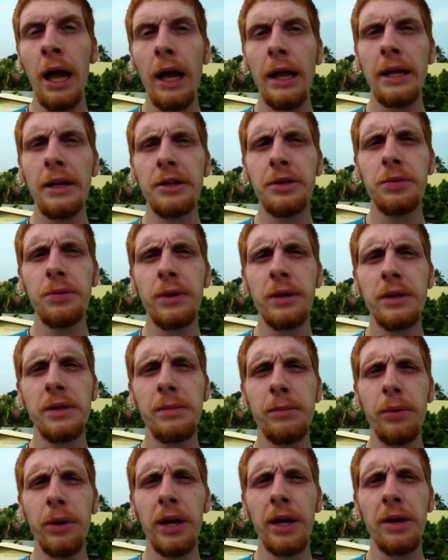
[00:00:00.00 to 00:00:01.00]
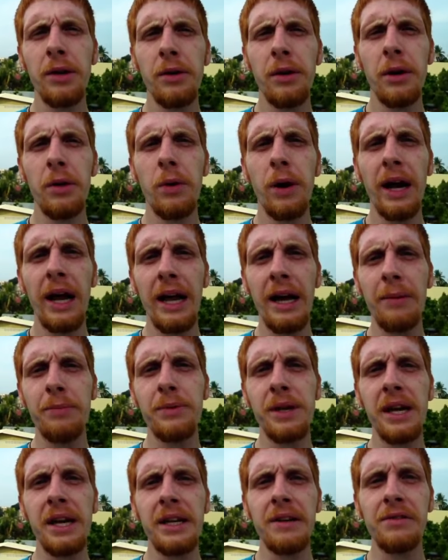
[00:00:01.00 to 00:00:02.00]
and I just wanted to bring you a quick
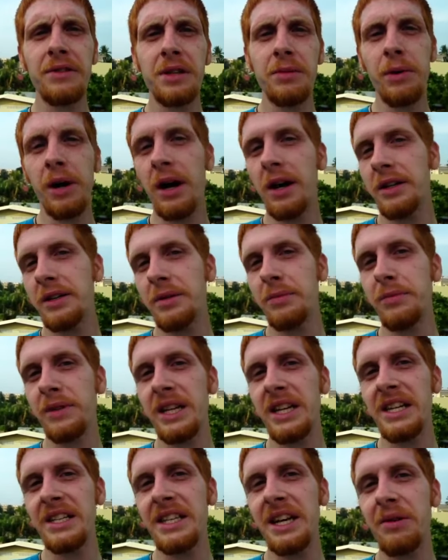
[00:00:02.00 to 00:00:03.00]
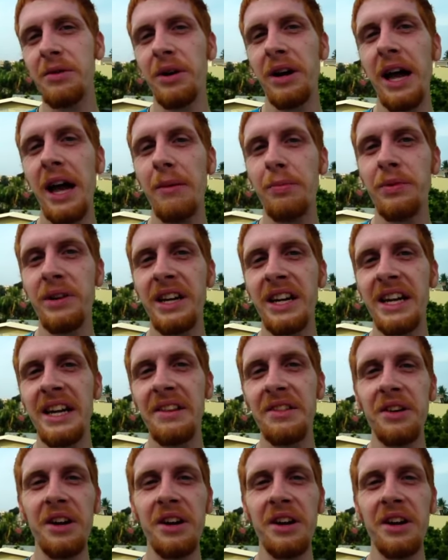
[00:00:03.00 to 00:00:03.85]
update of some awesome things that were happening.